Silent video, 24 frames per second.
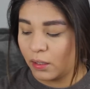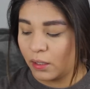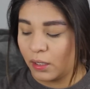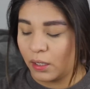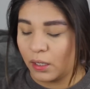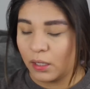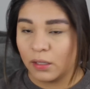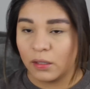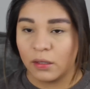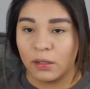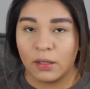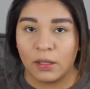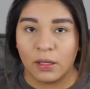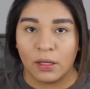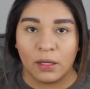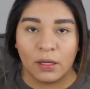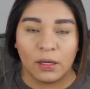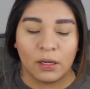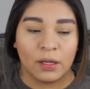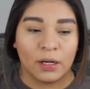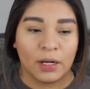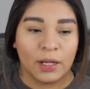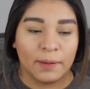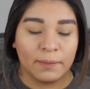And
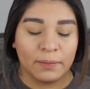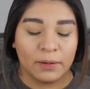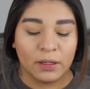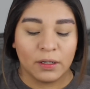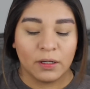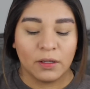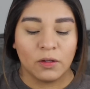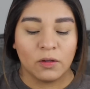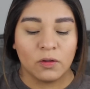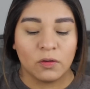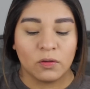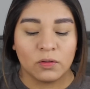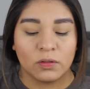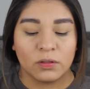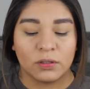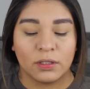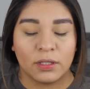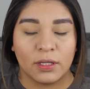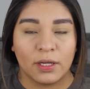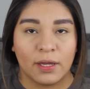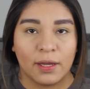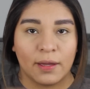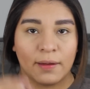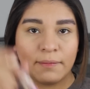then I'm going to use
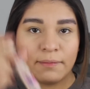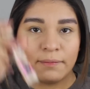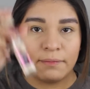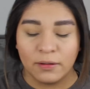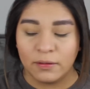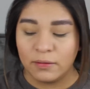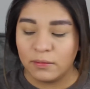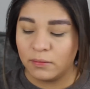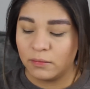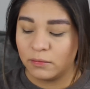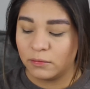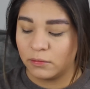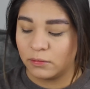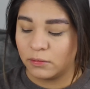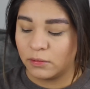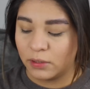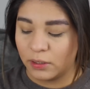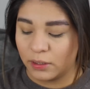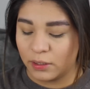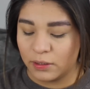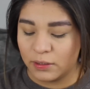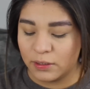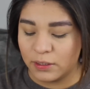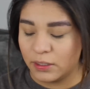the
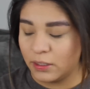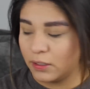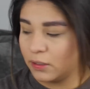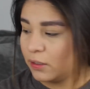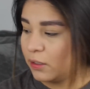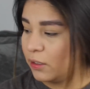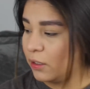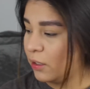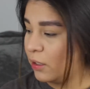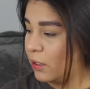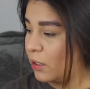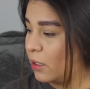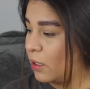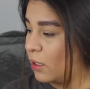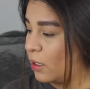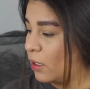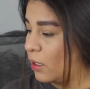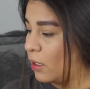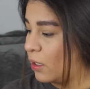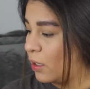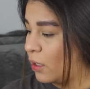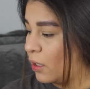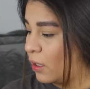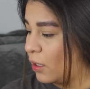concealer.
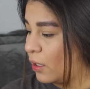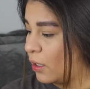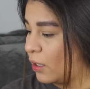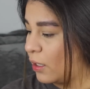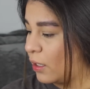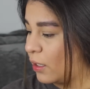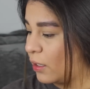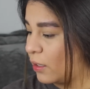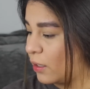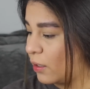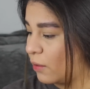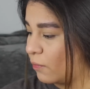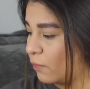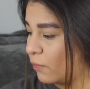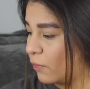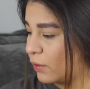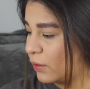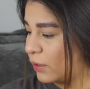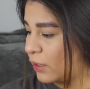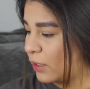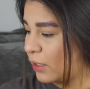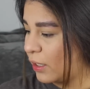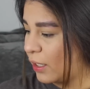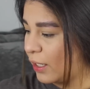And then
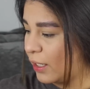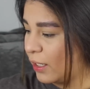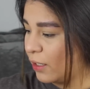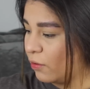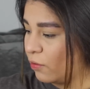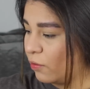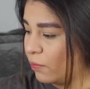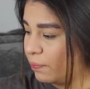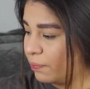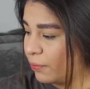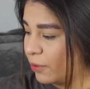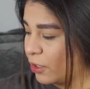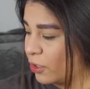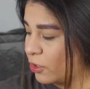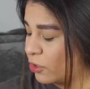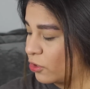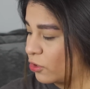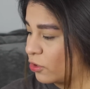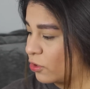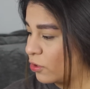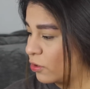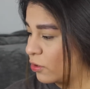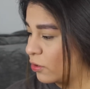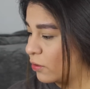with an angle
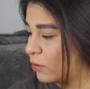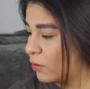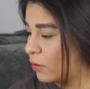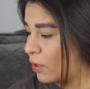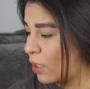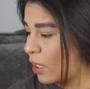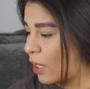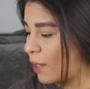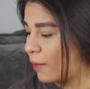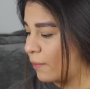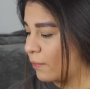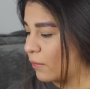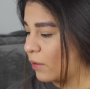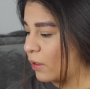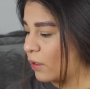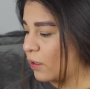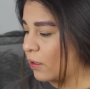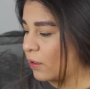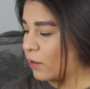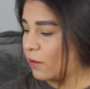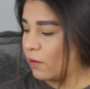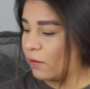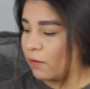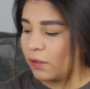brush, I'm
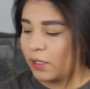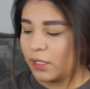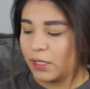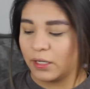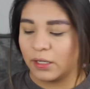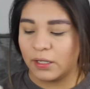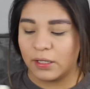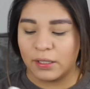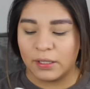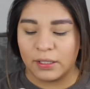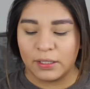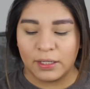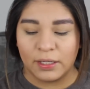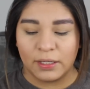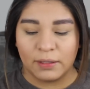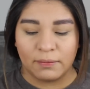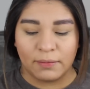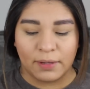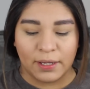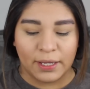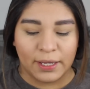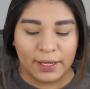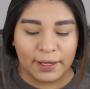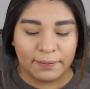going to go ahead and
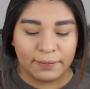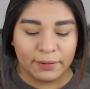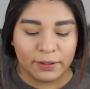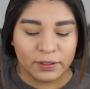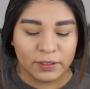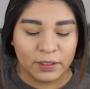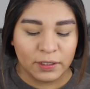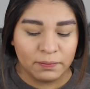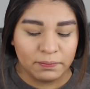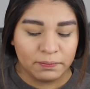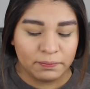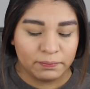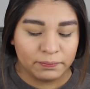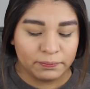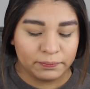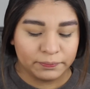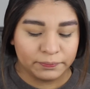clean my eyebrows up.